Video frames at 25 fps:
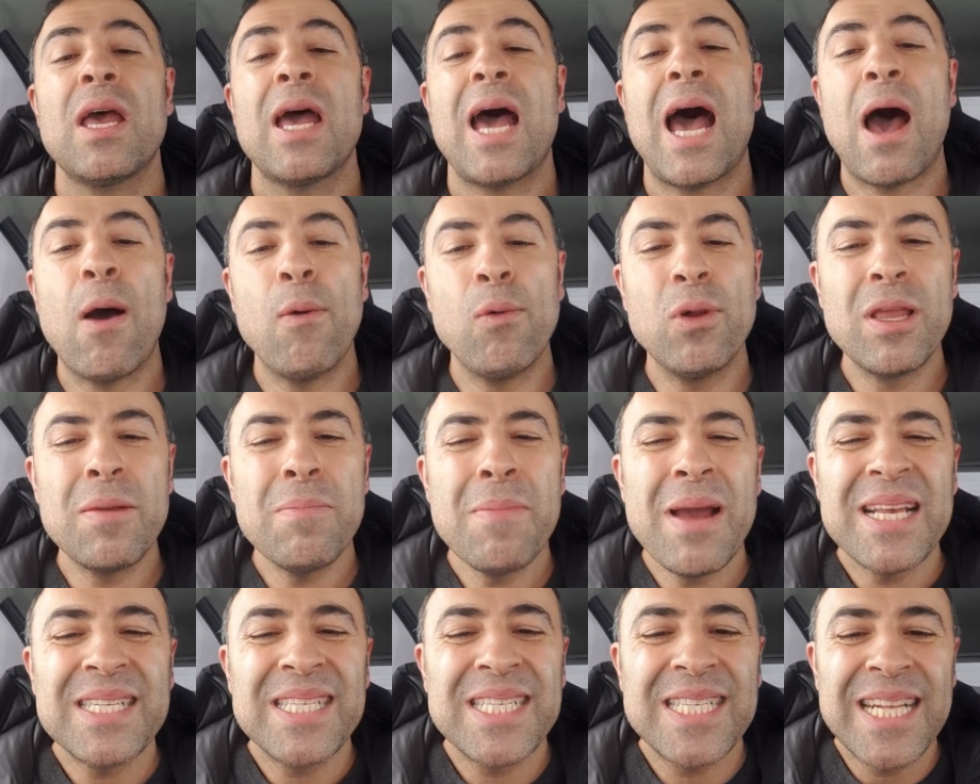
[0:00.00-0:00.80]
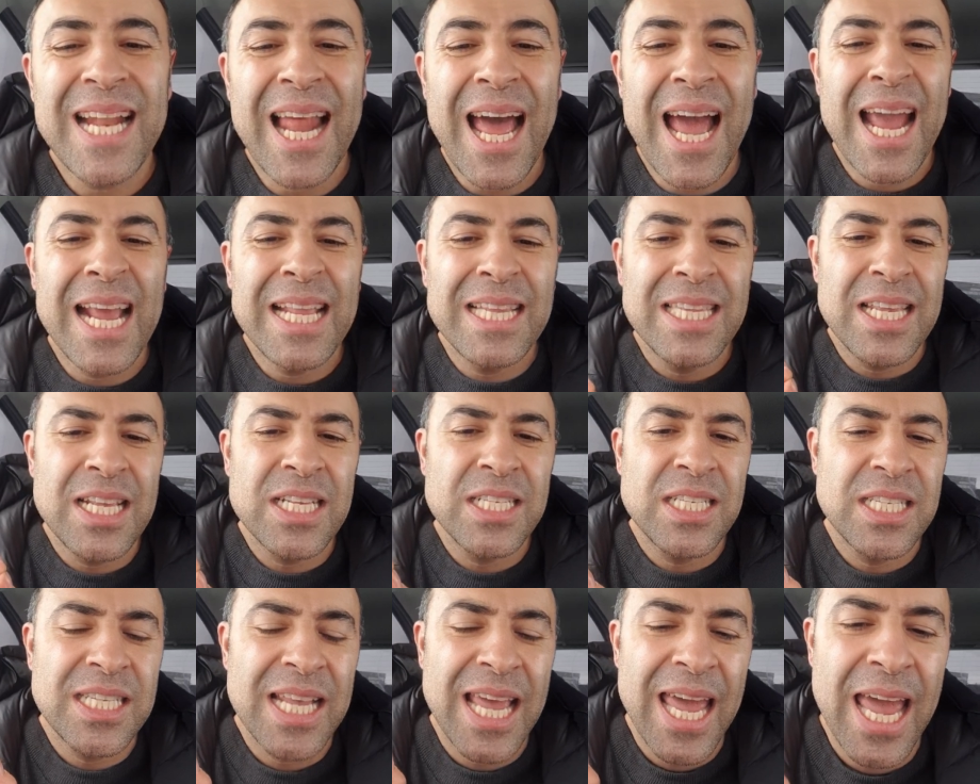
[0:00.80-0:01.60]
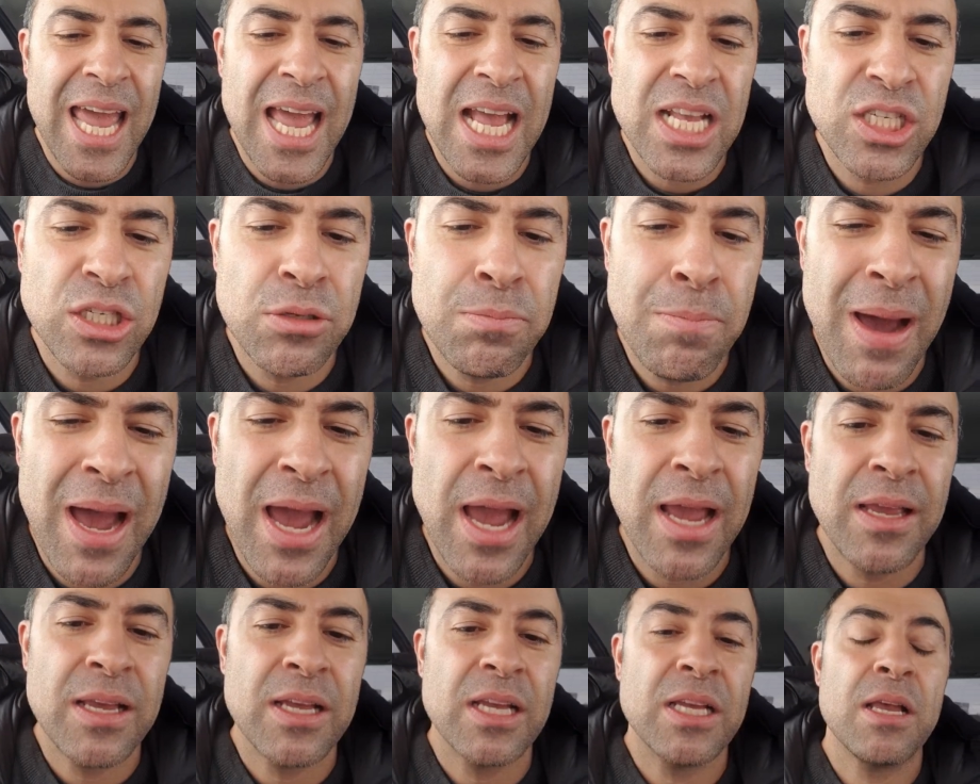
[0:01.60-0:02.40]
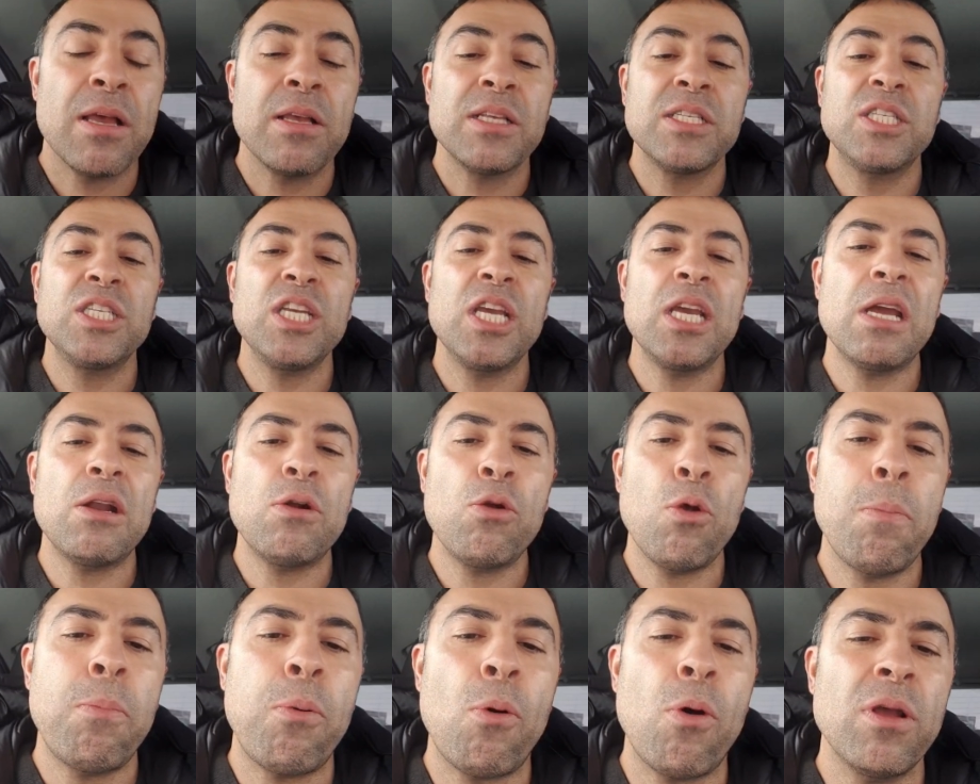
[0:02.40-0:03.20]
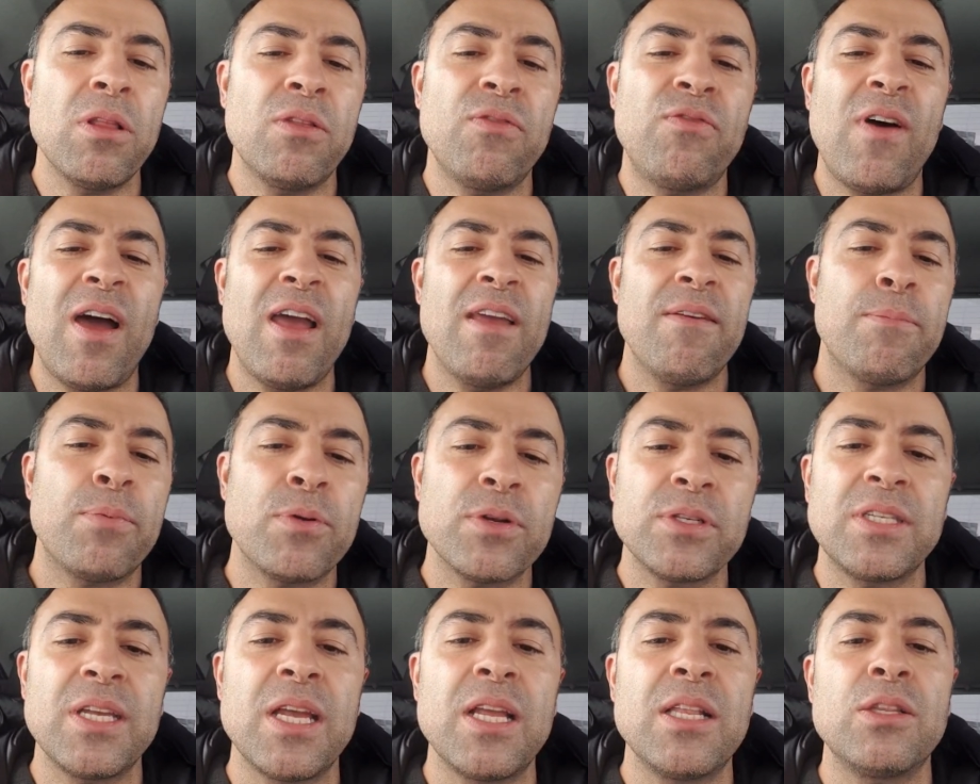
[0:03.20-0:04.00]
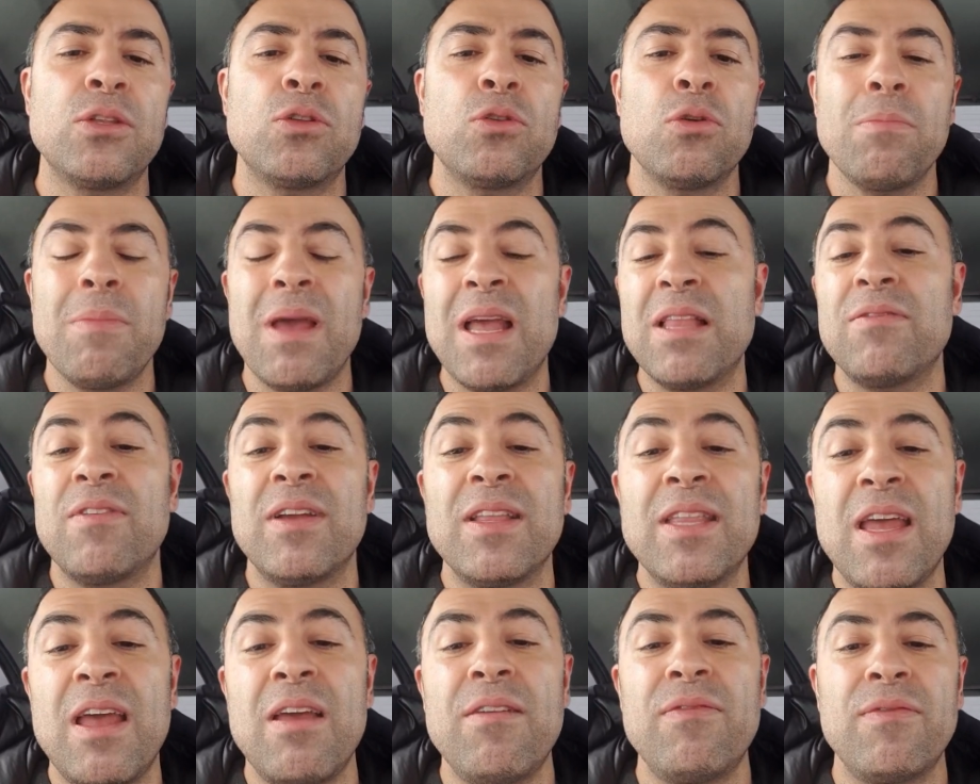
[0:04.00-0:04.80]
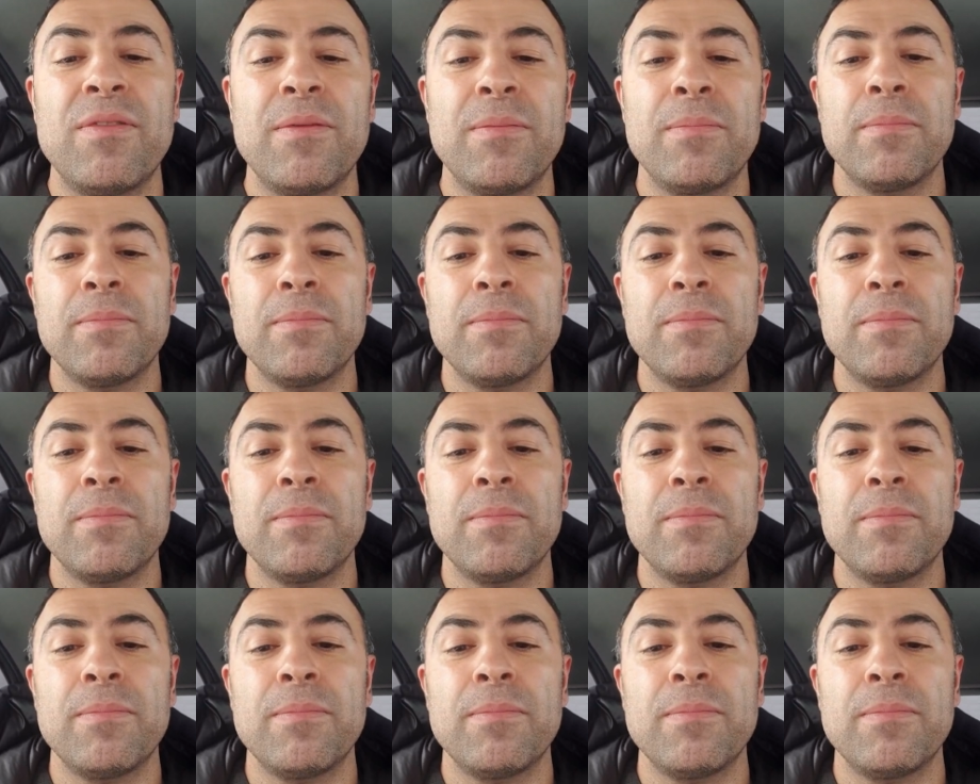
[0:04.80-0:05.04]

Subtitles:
I will give my slightest edge by 0.5% to Medvedev.